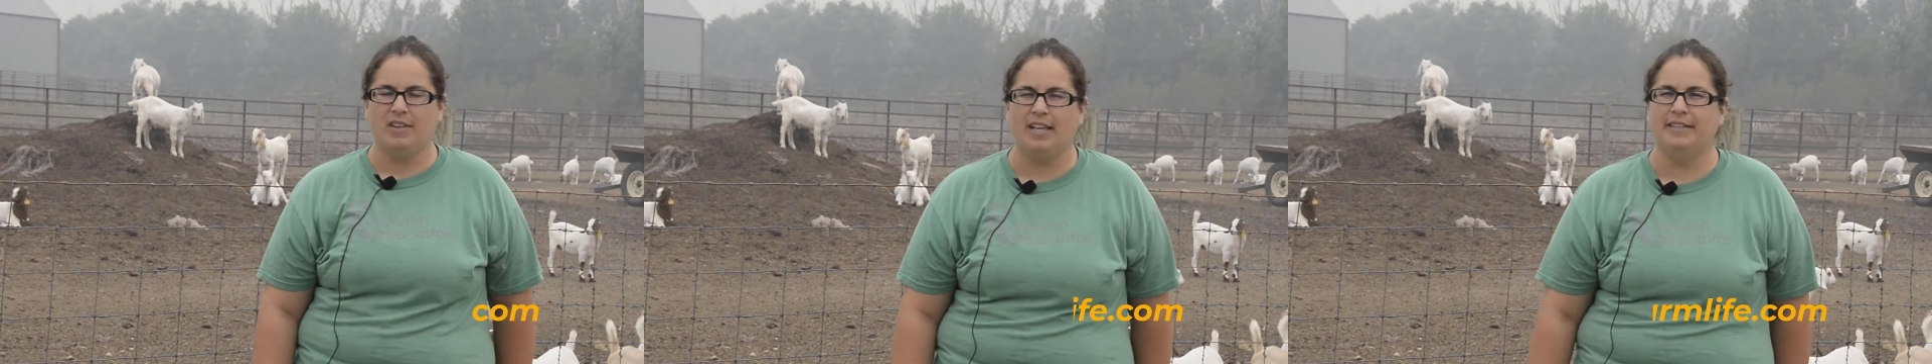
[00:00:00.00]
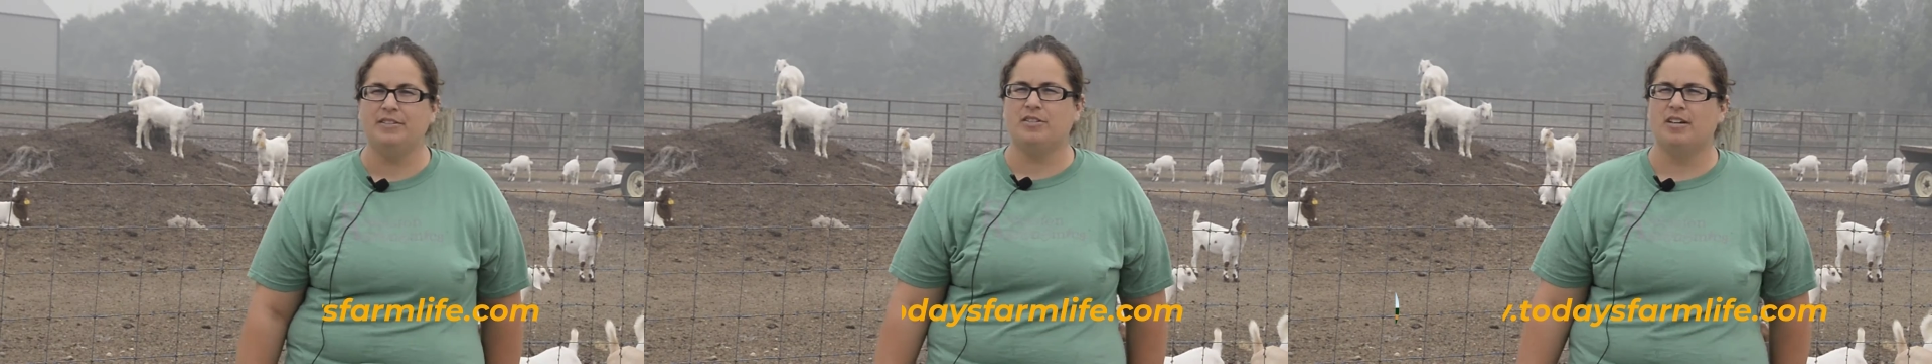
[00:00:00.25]

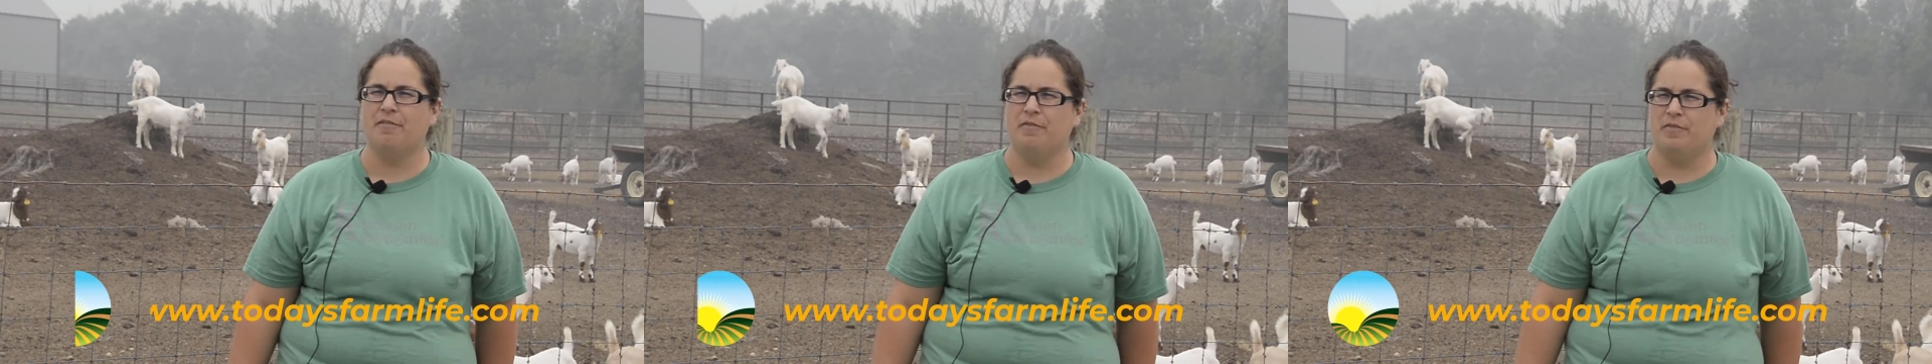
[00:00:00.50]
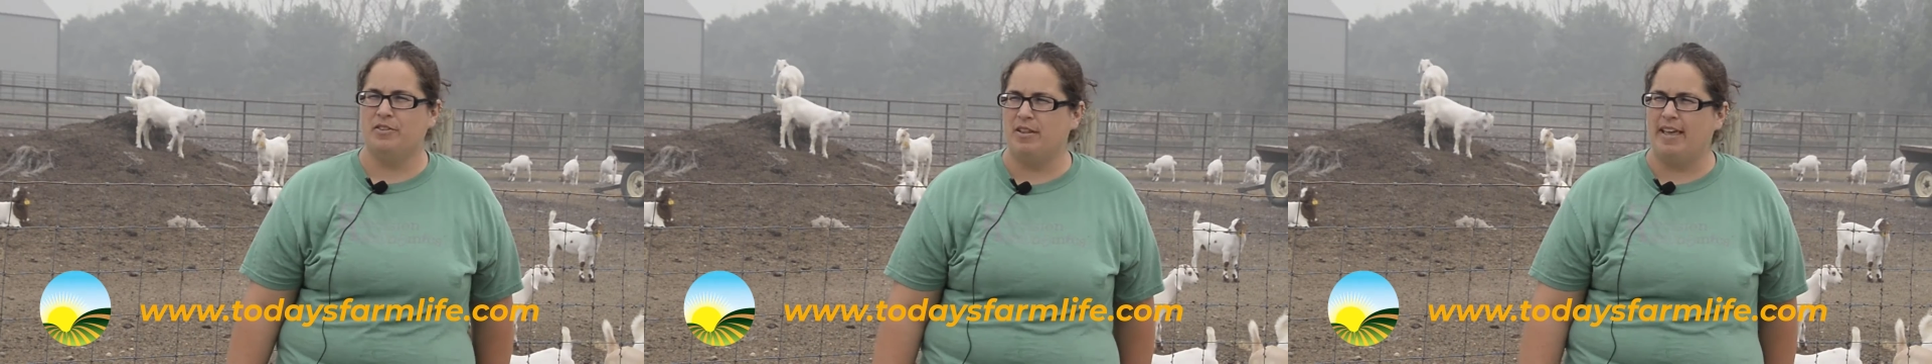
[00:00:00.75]
and stuff
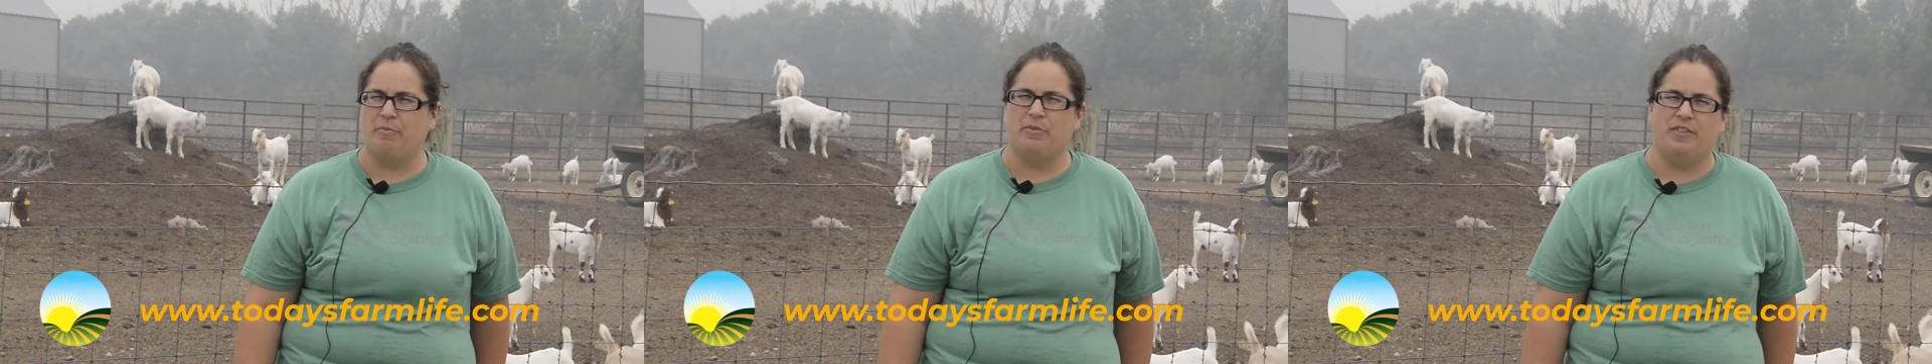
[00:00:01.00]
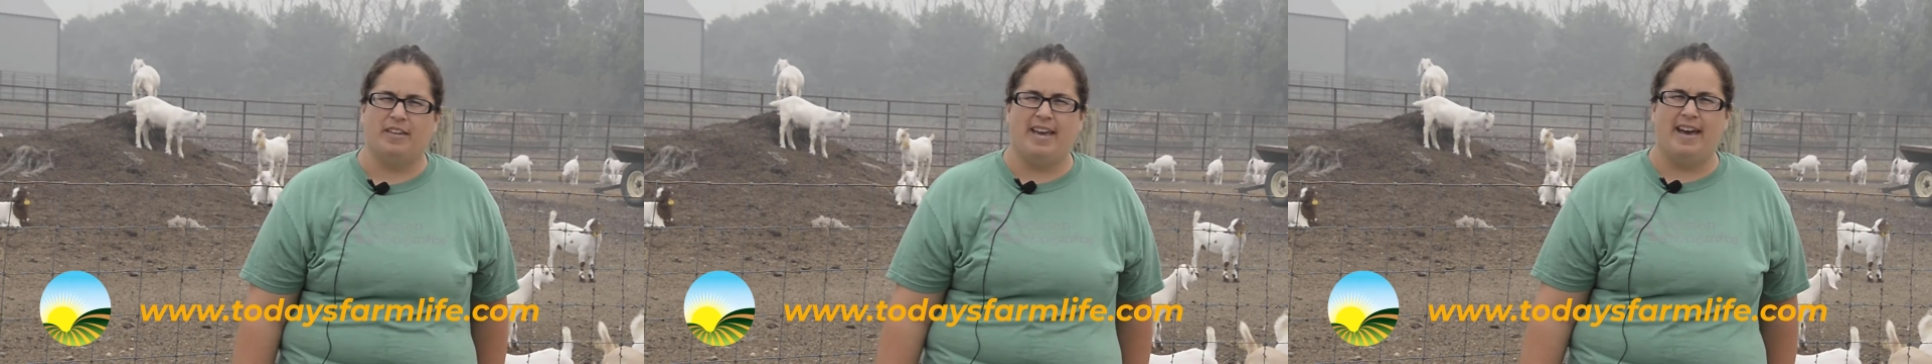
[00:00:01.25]
like with
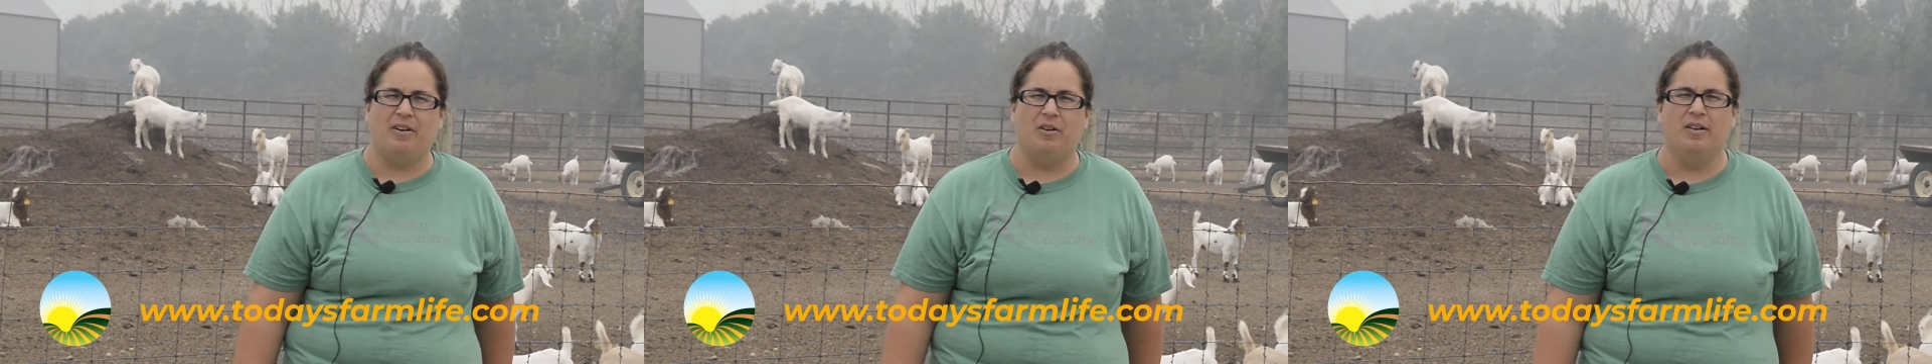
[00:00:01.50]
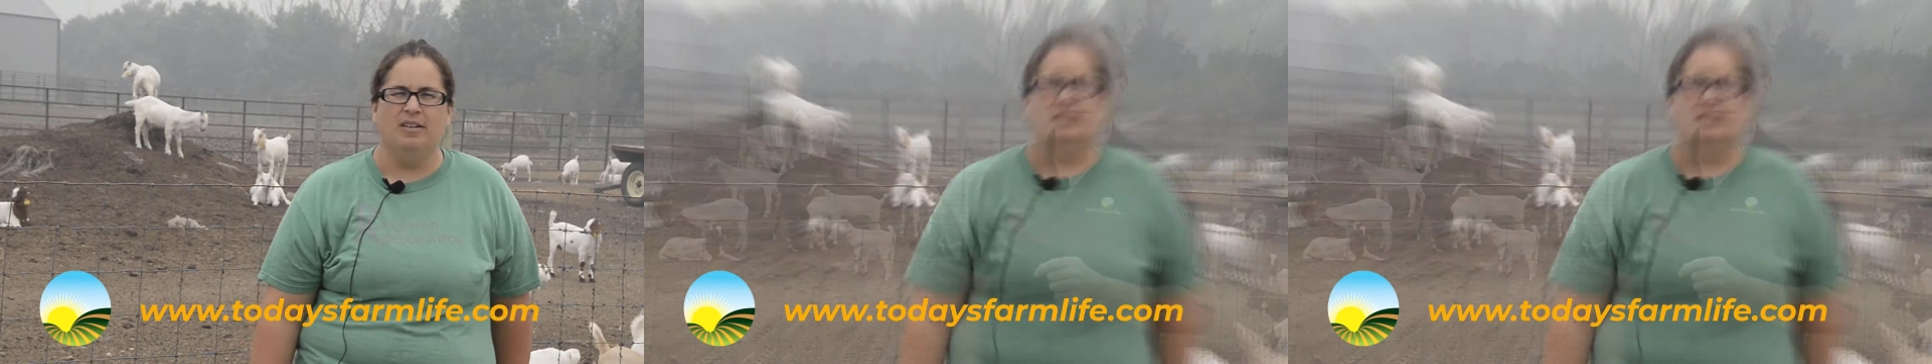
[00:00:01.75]
the cattle.